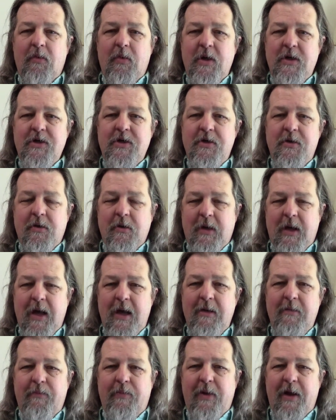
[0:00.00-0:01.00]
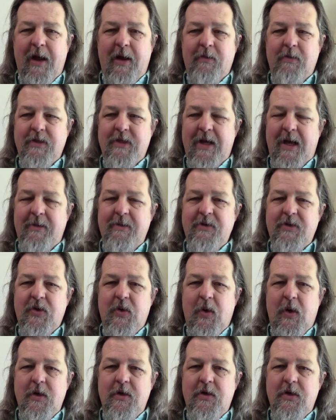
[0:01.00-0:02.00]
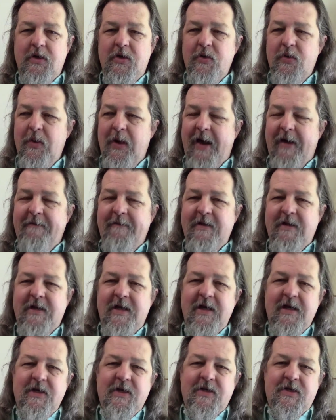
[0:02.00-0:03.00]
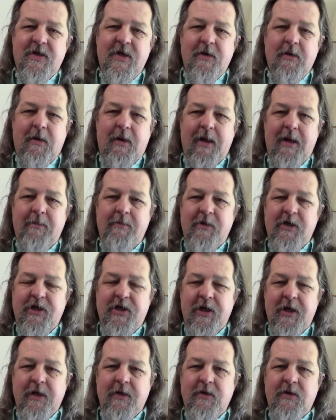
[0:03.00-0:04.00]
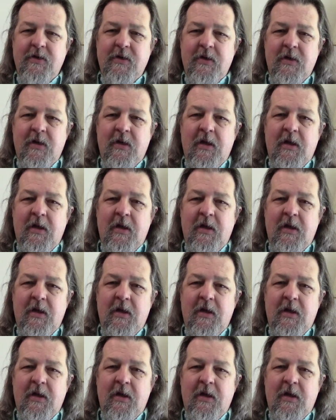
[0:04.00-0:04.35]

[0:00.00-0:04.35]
original game plan was I was going to do everything in single head machines